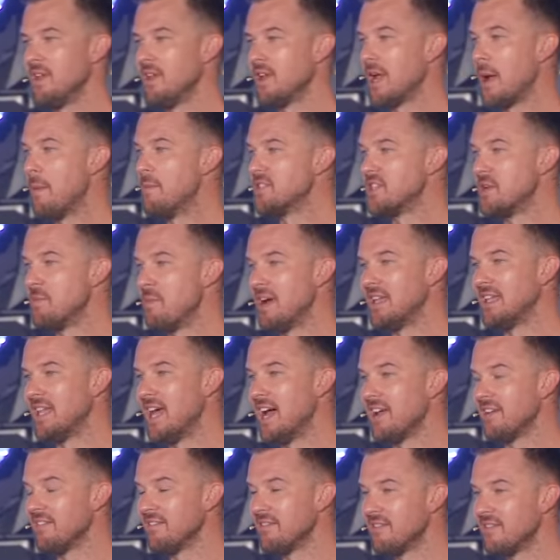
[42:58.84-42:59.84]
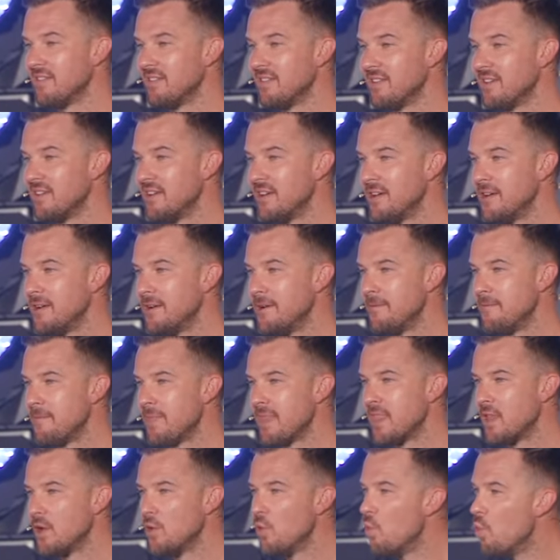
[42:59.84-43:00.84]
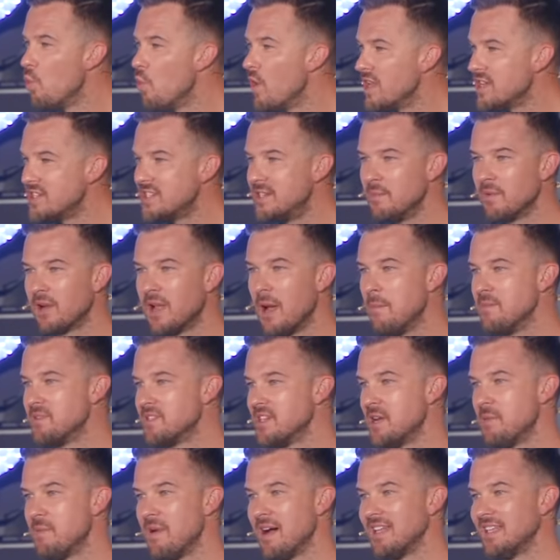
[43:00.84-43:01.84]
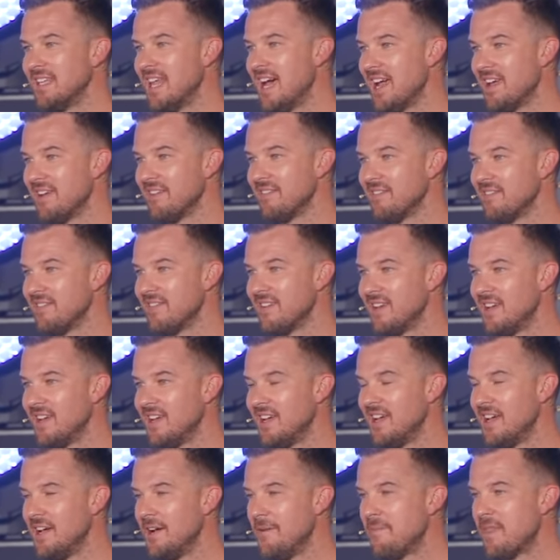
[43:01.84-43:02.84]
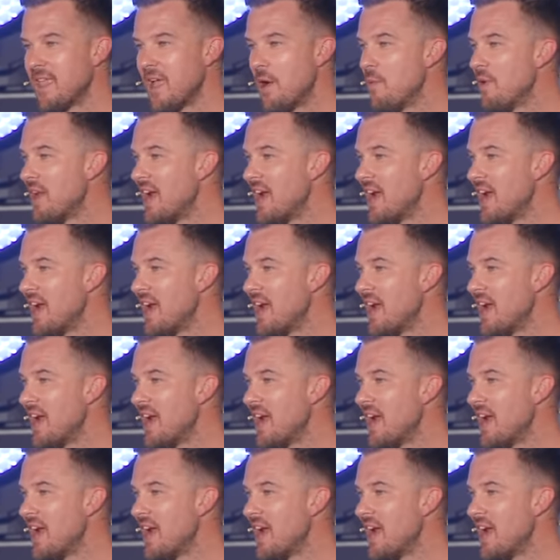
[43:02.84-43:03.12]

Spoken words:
comes into my life. And